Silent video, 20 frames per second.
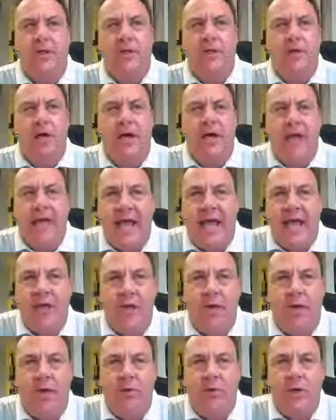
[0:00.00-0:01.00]
But look,
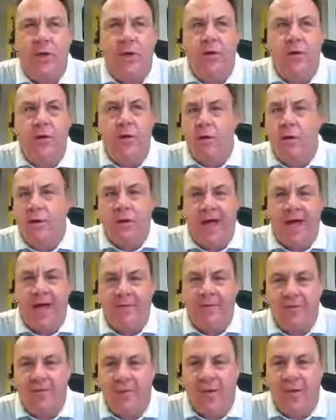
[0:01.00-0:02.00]
again, you don't
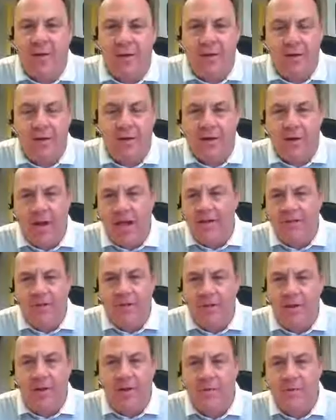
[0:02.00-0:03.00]
have to be
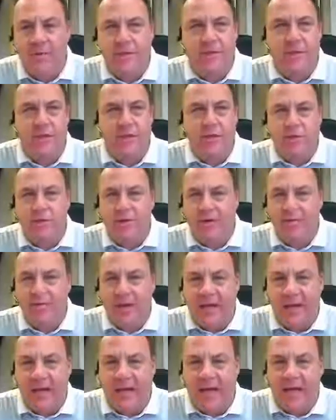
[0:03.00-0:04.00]
in a position to
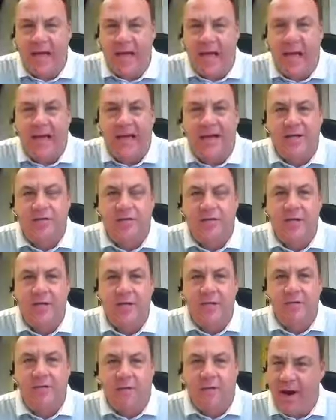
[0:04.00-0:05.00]
drop that kind of cash
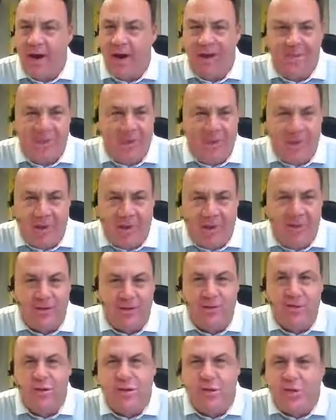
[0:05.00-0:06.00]
for help. I
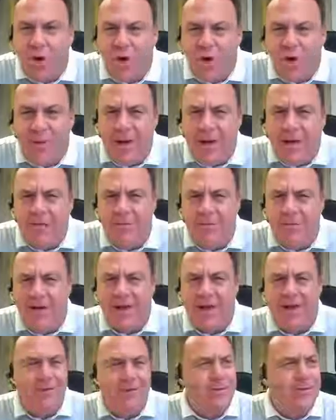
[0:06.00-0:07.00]
mean, there's so many
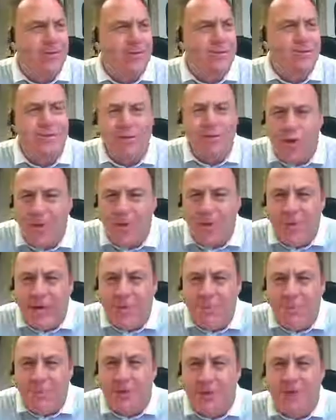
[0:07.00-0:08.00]
videos, there's so
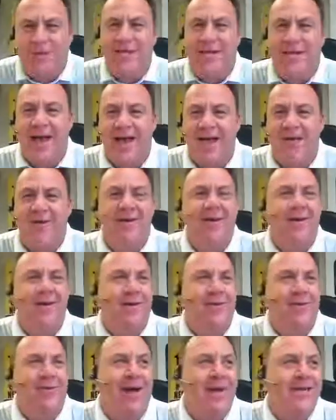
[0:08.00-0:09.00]
many books now,
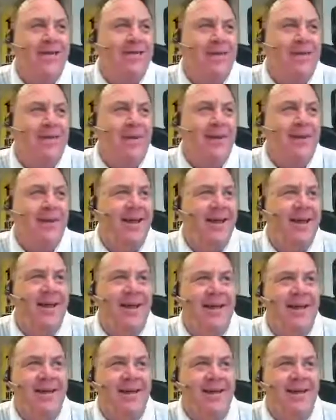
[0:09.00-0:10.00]
right? I mean,
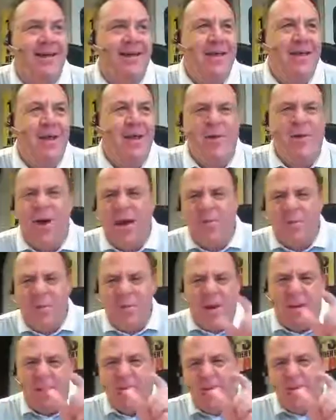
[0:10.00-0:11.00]
I
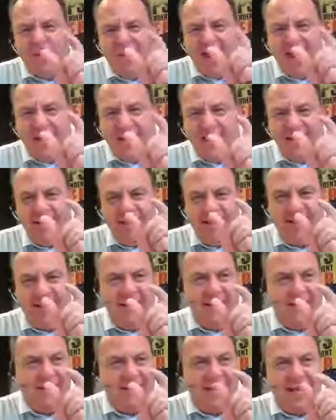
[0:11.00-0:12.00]
remember
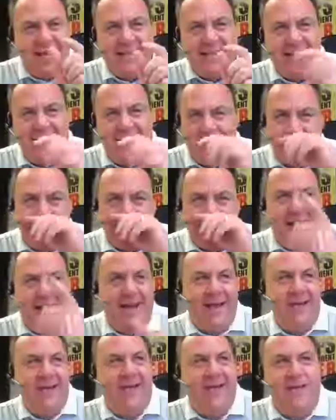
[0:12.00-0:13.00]
little cassette tapes.
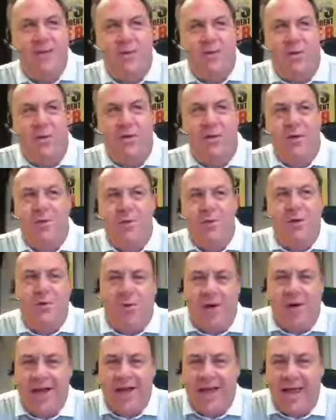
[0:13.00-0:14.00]
I tell a story in the
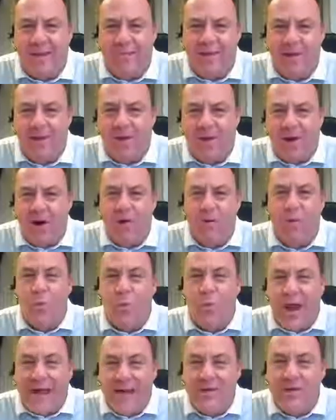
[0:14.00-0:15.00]
book where I kept a
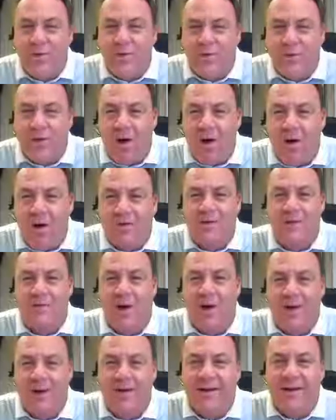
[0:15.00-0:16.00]
car way too long
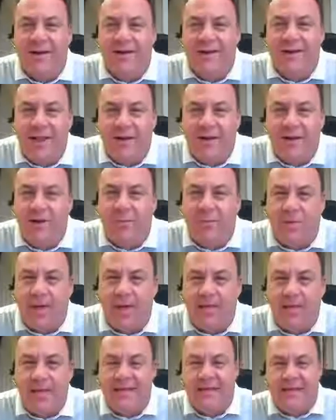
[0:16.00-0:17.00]
so I could continue to
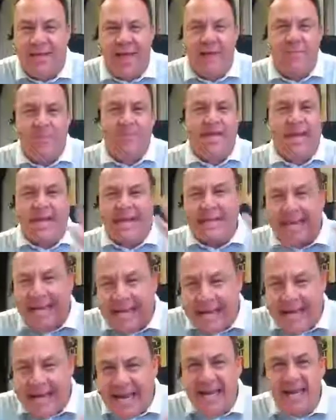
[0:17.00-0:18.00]
play these tapes. I
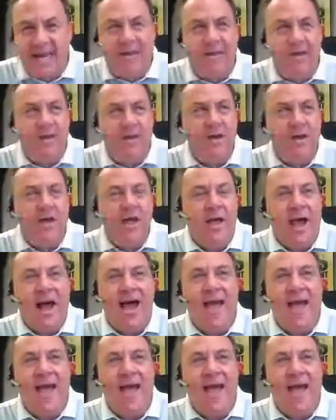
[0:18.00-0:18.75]
needed